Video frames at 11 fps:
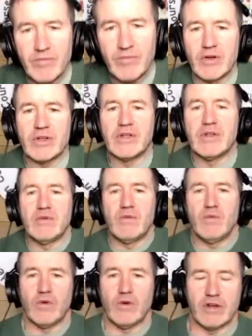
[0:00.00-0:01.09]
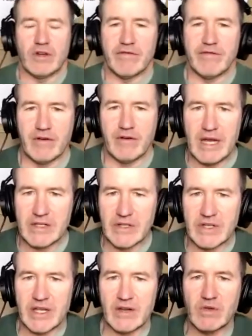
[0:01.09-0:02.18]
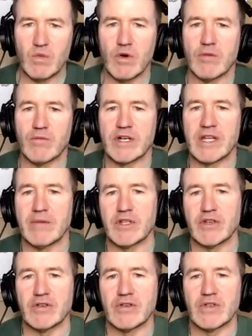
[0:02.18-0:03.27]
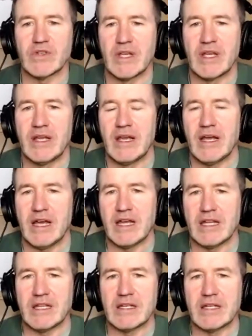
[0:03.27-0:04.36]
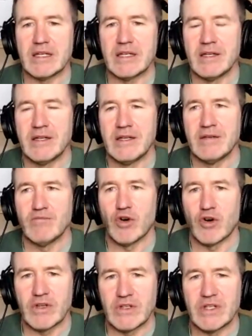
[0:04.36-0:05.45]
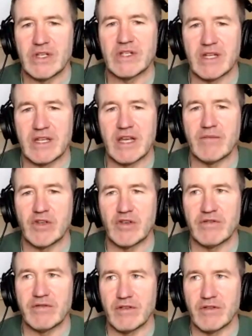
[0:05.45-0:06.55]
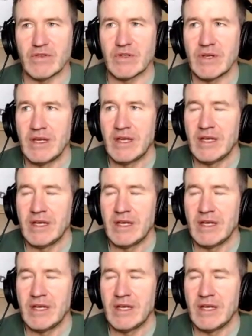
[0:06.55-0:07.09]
but we're looking for, as I say, those warmer temperatures and more consistent temperatures for those.